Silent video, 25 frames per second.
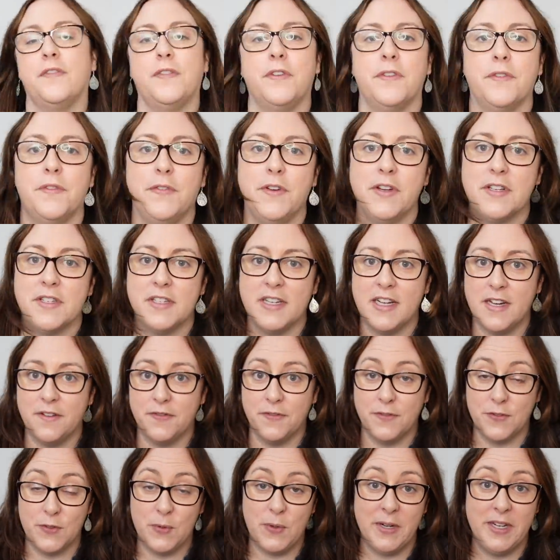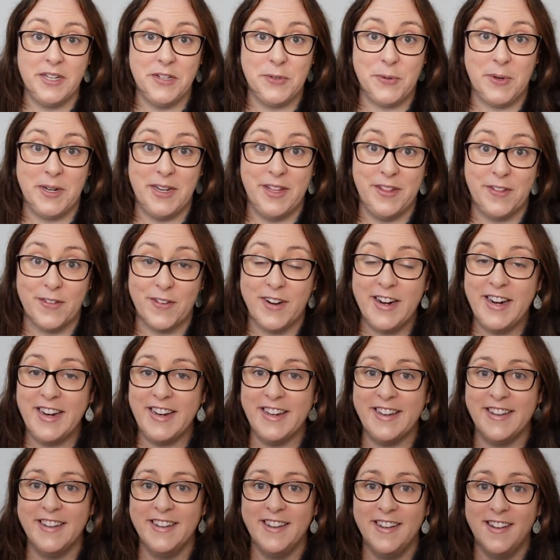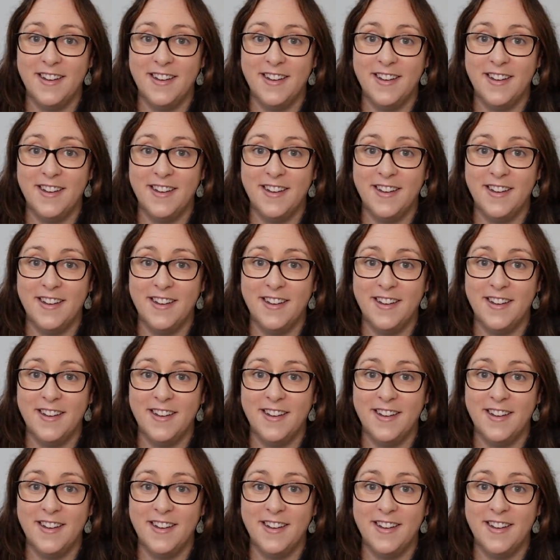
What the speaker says: for the first half of 2023.